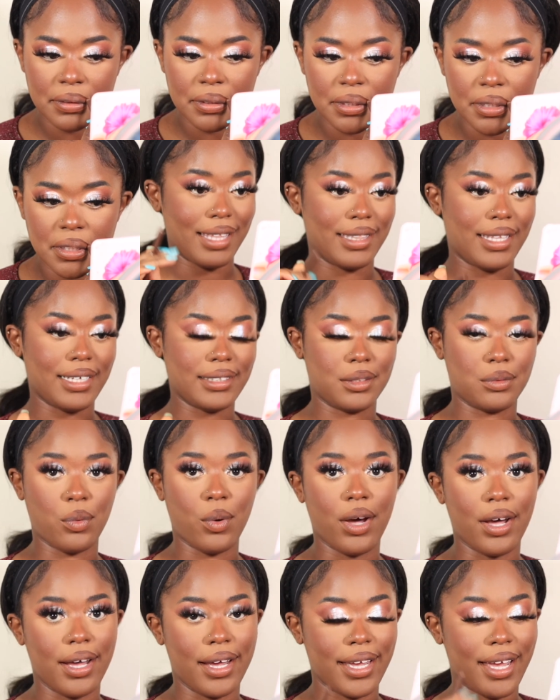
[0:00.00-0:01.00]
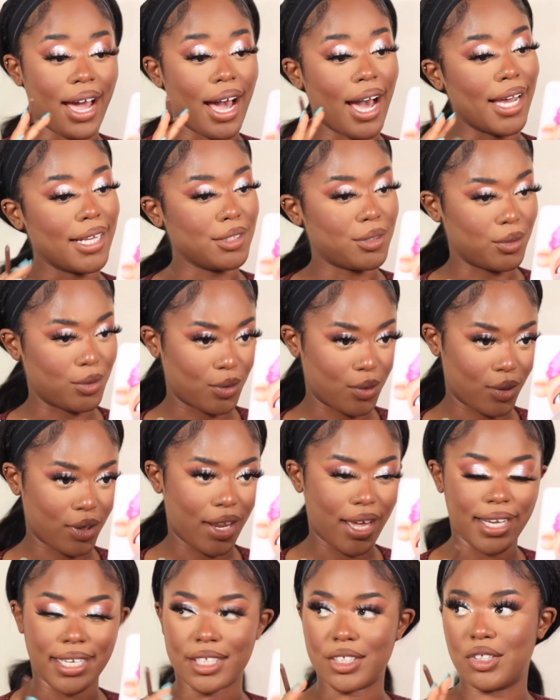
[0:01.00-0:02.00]
And that's why I do not
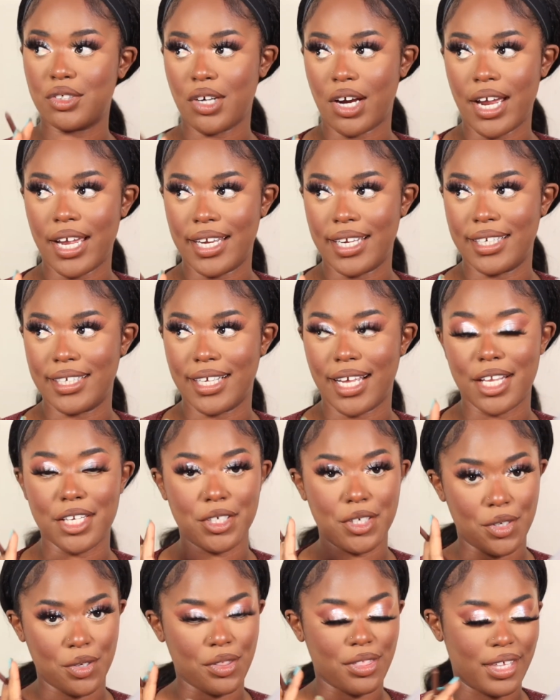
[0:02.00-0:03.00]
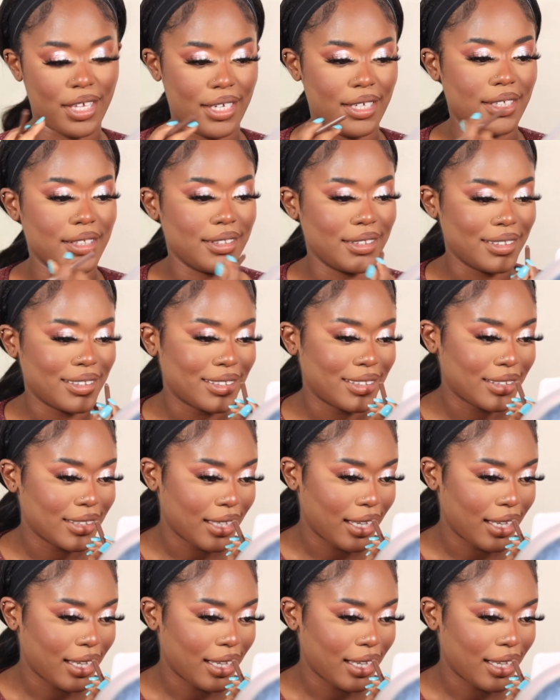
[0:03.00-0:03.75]
like trying new things.